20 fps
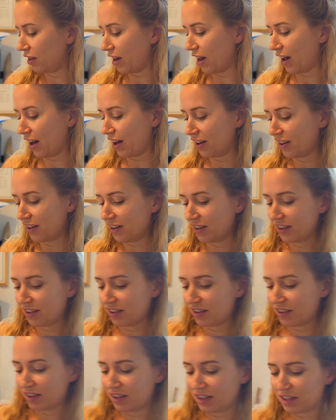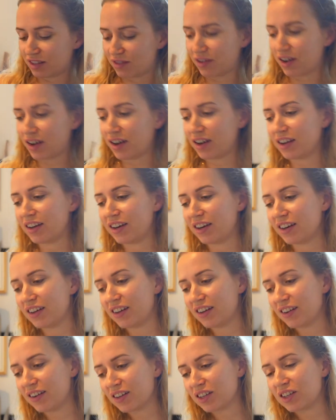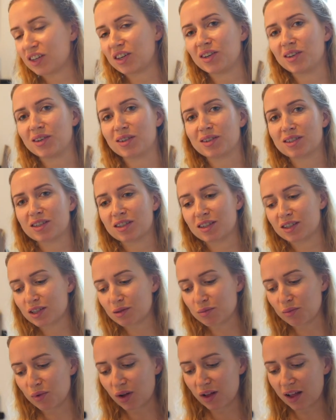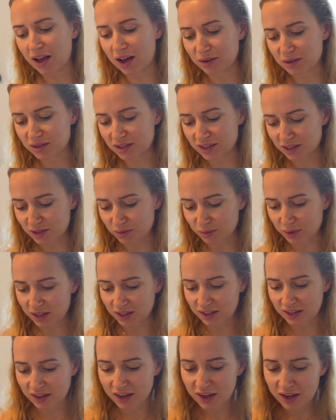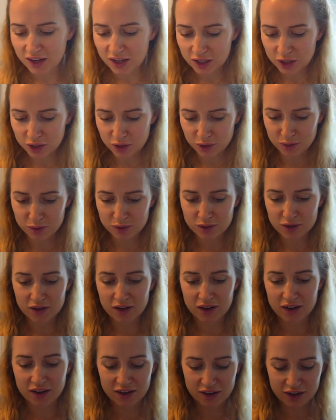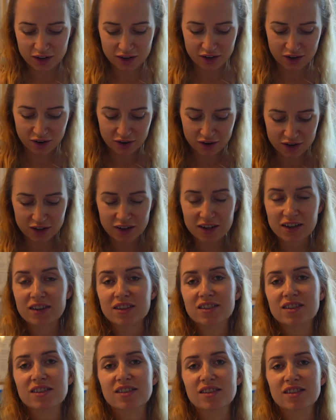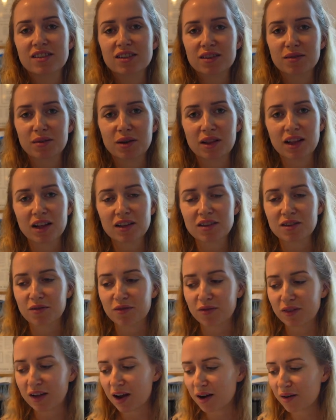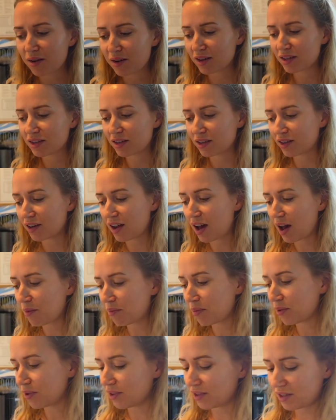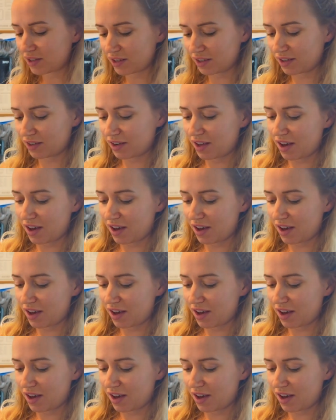Yeah, it's very cute. Small houses with... cute gardens with lots of flowers and apples and